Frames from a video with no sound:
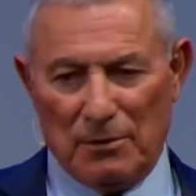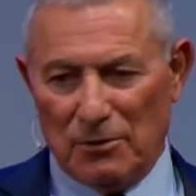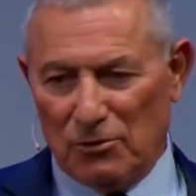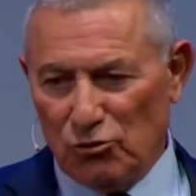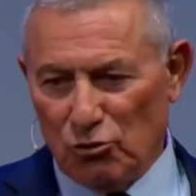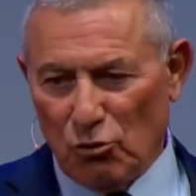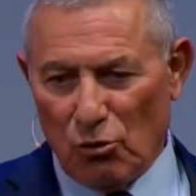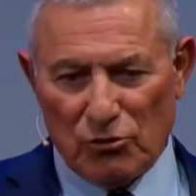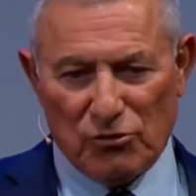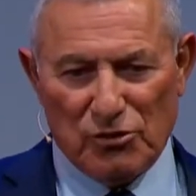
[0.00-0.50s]

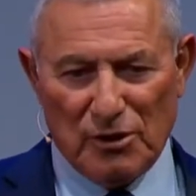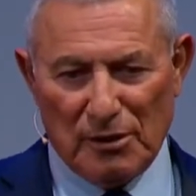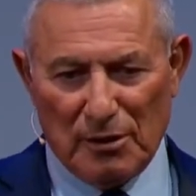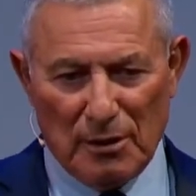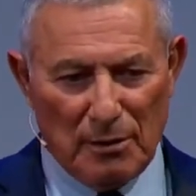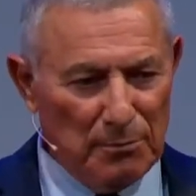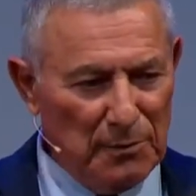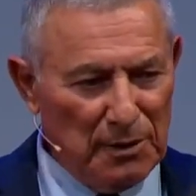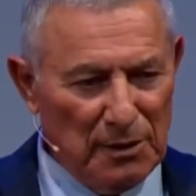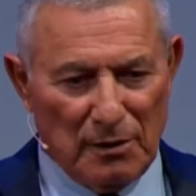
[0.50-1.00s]
Josh and
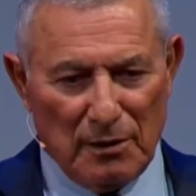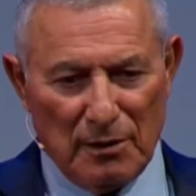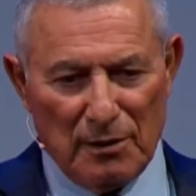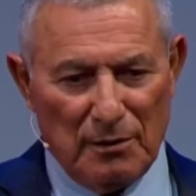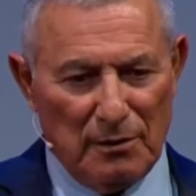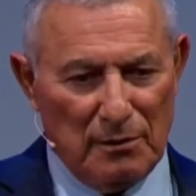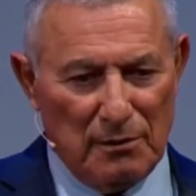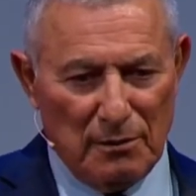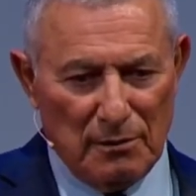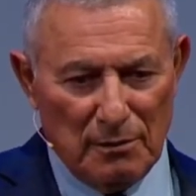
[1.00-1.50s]
Amir
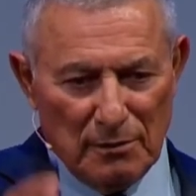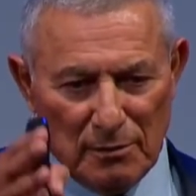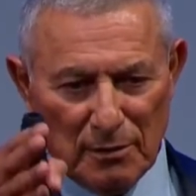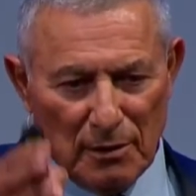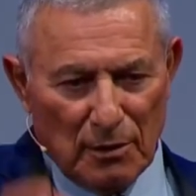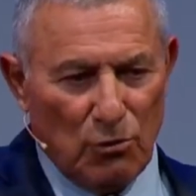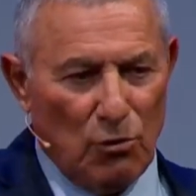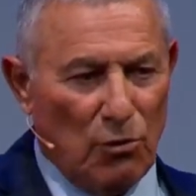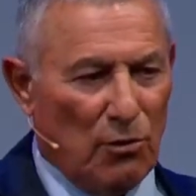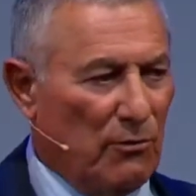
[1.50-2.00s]
and
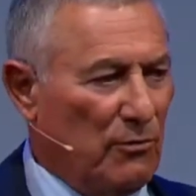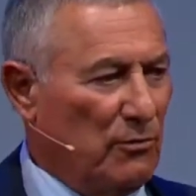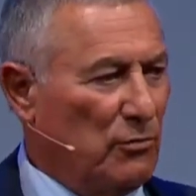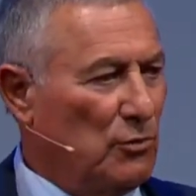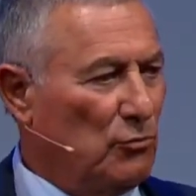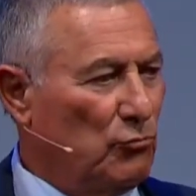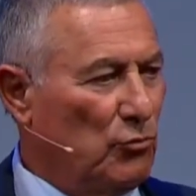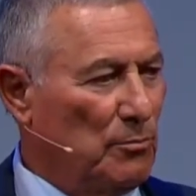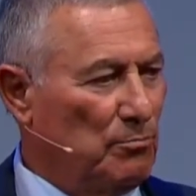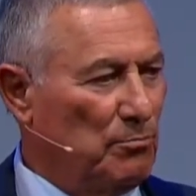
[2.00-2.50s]
Yaakov, who
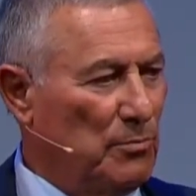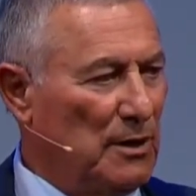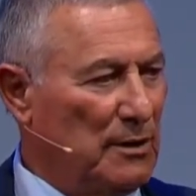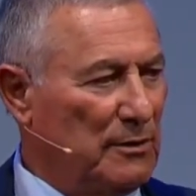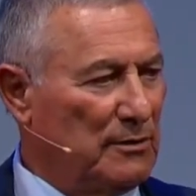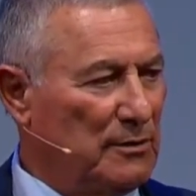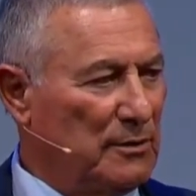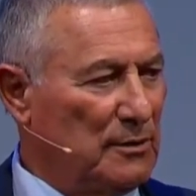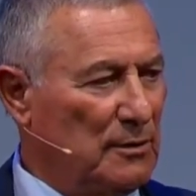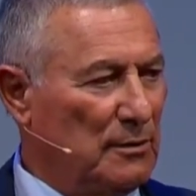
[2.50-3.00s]

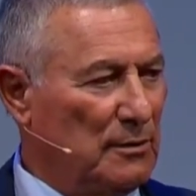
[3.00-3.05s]
replaced